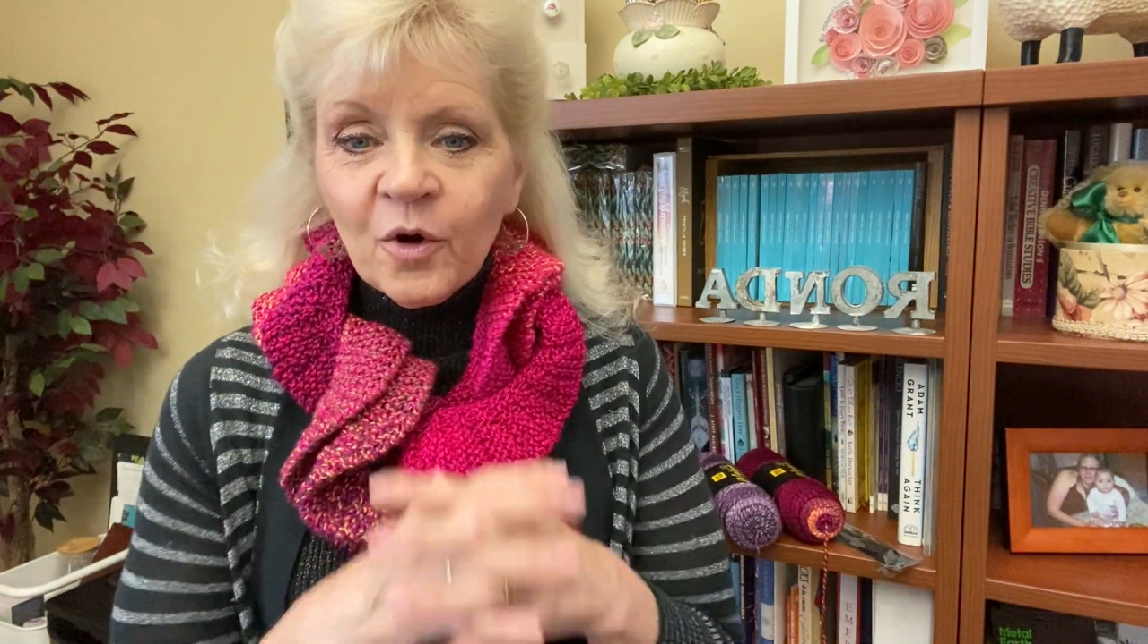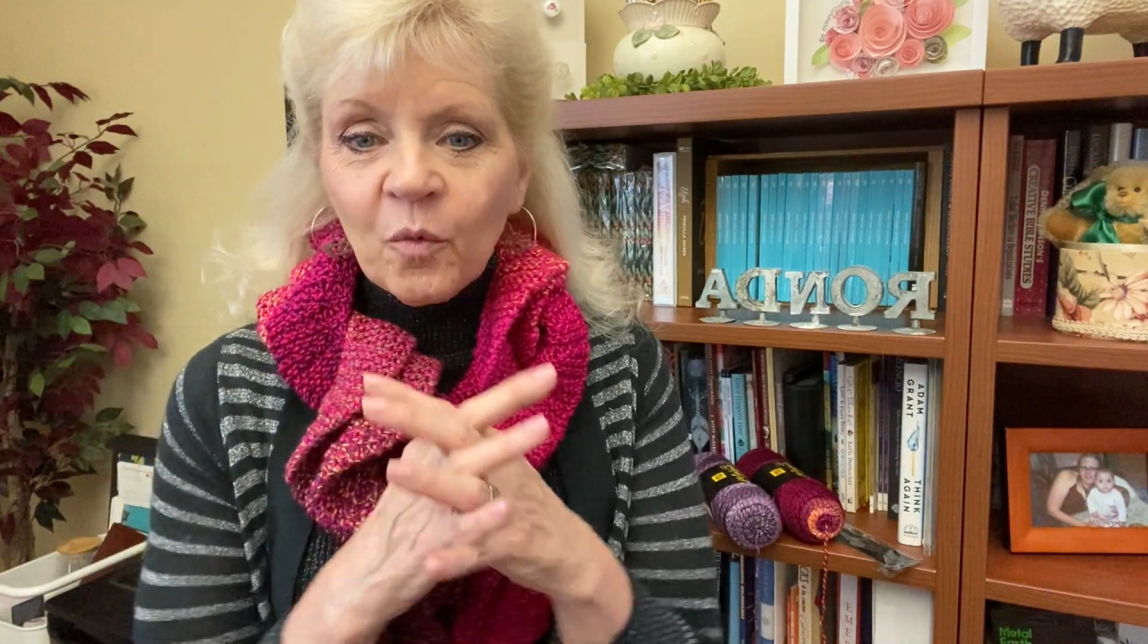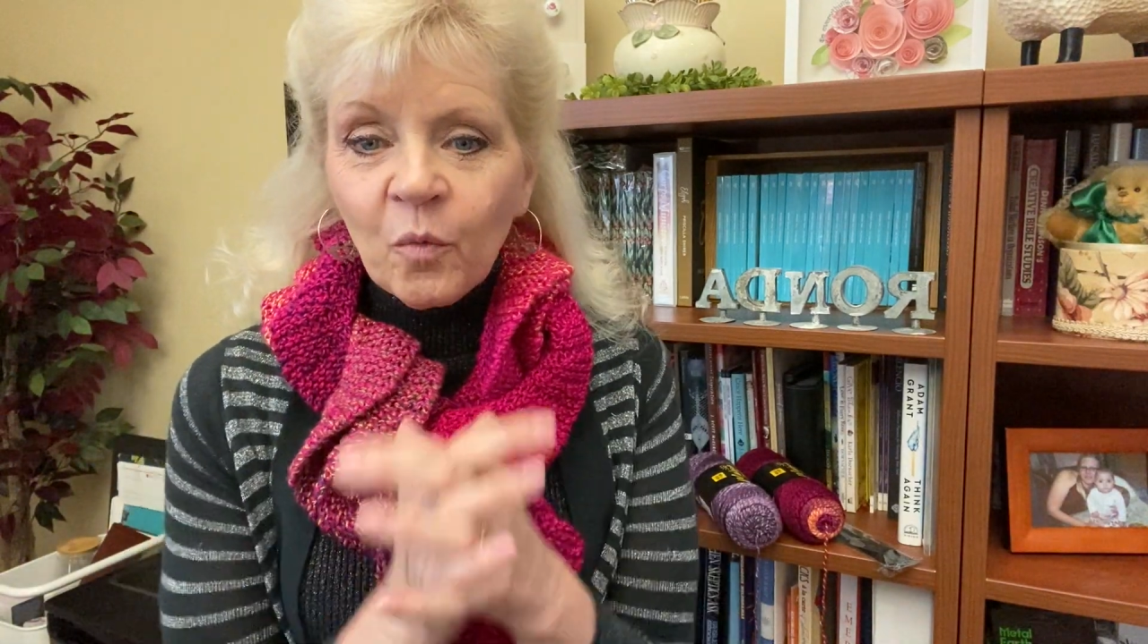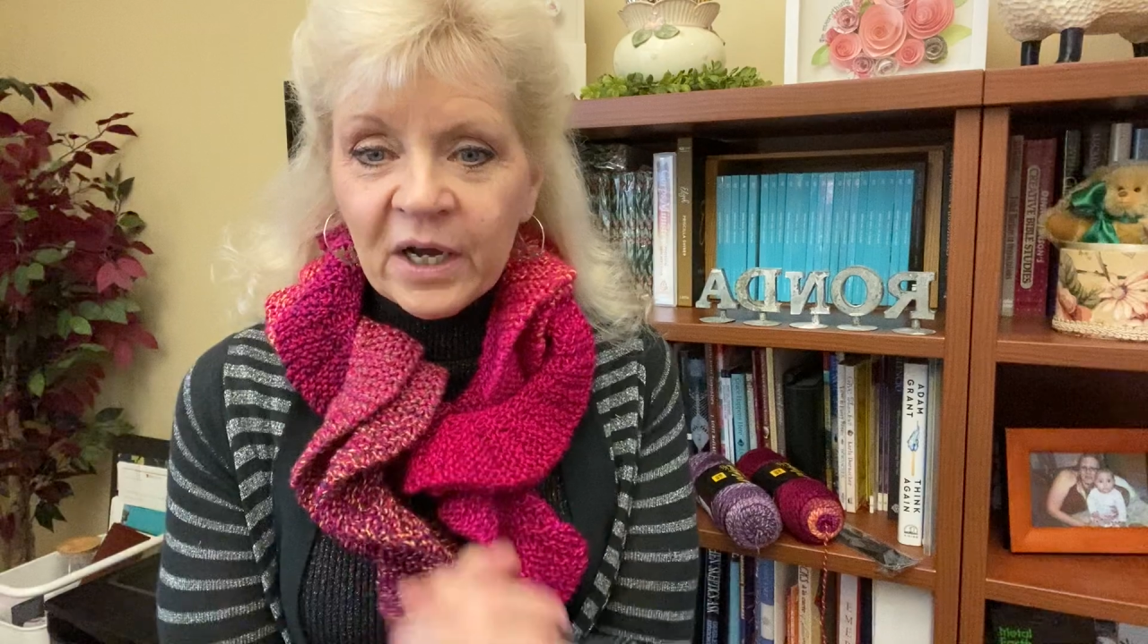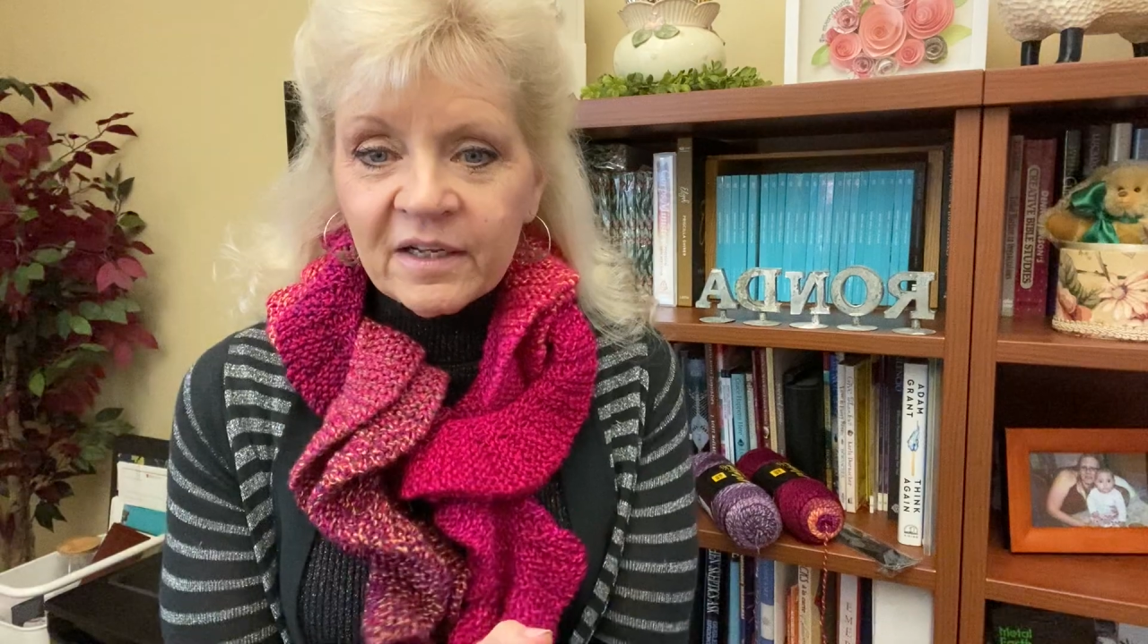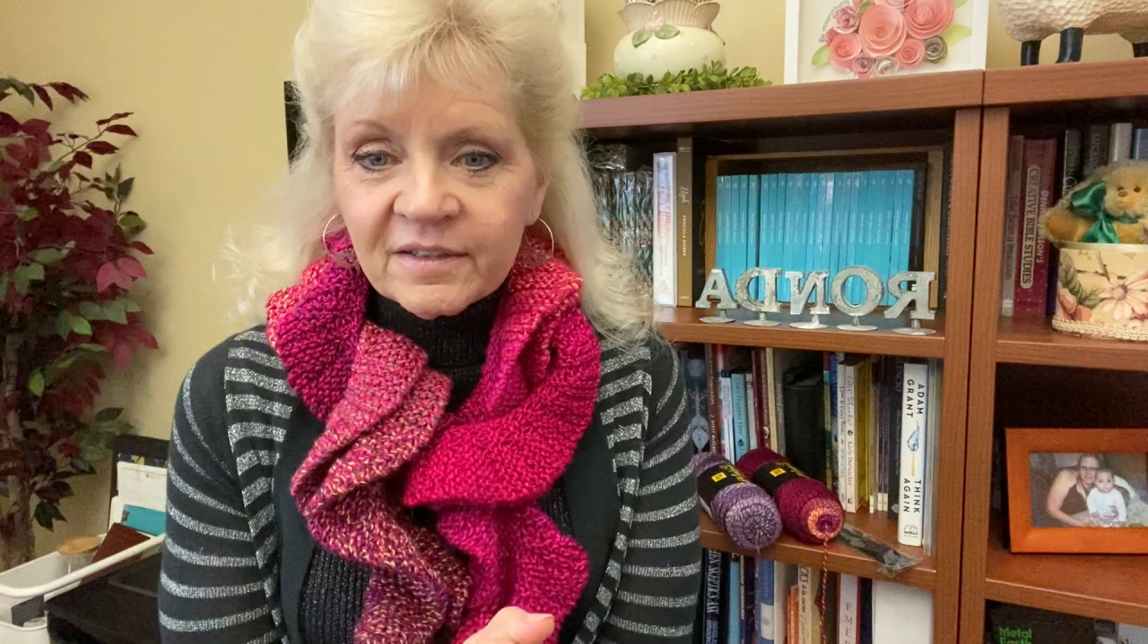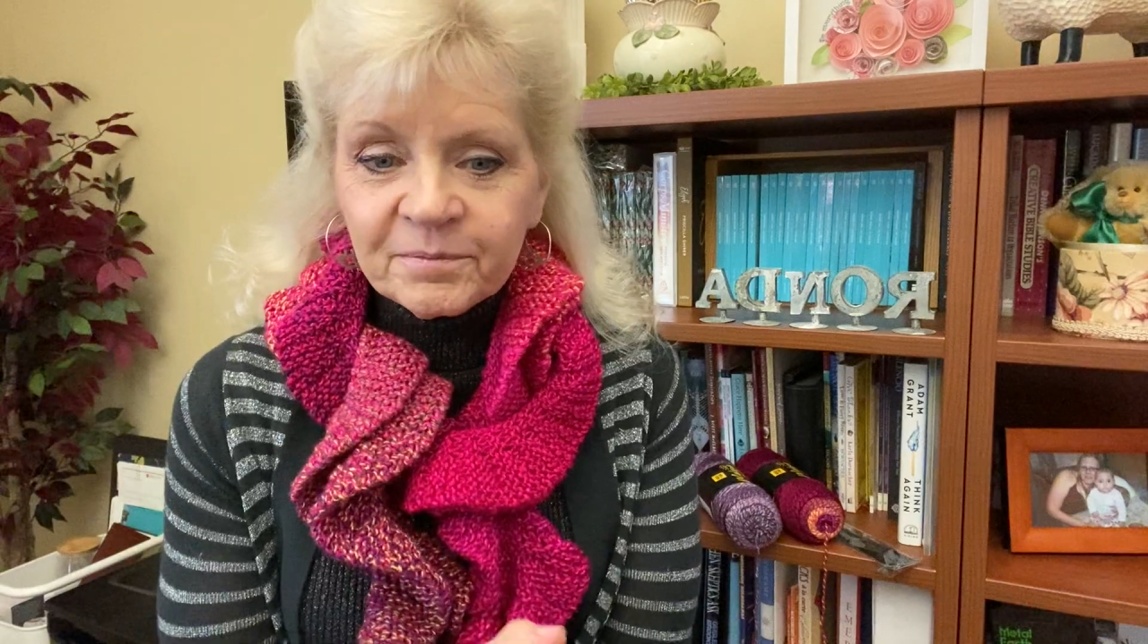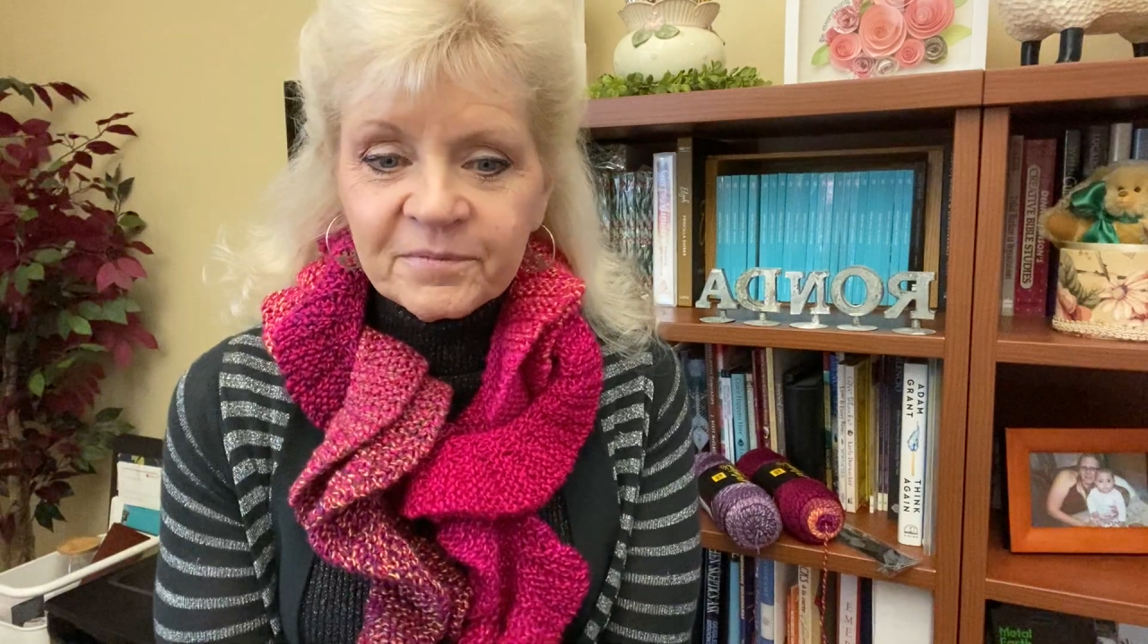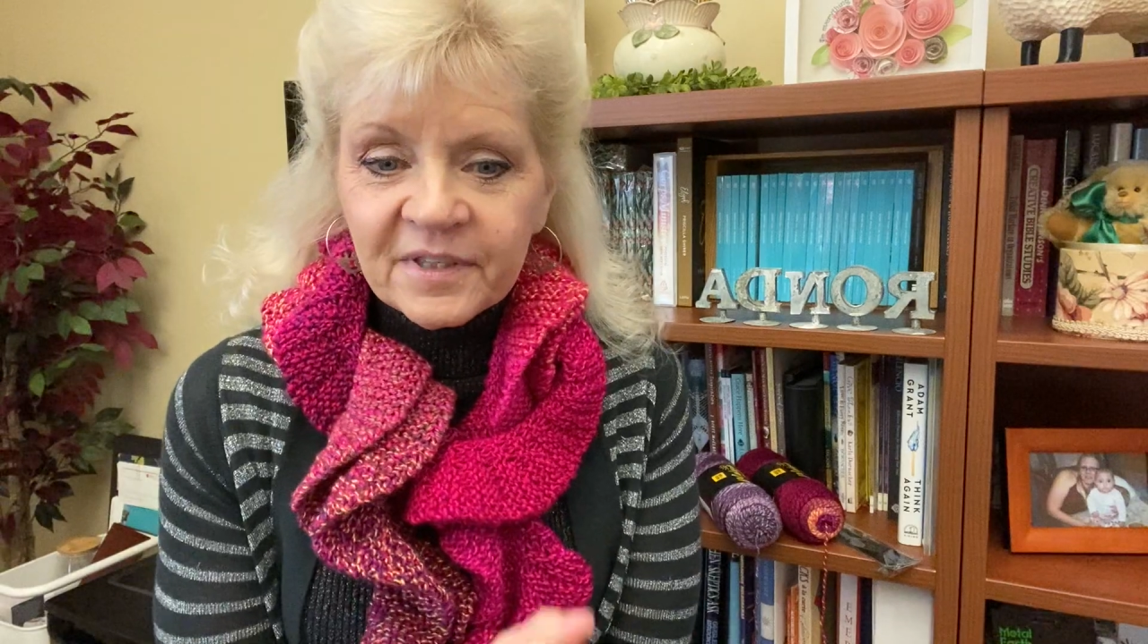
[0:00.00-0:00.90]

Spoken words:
Well,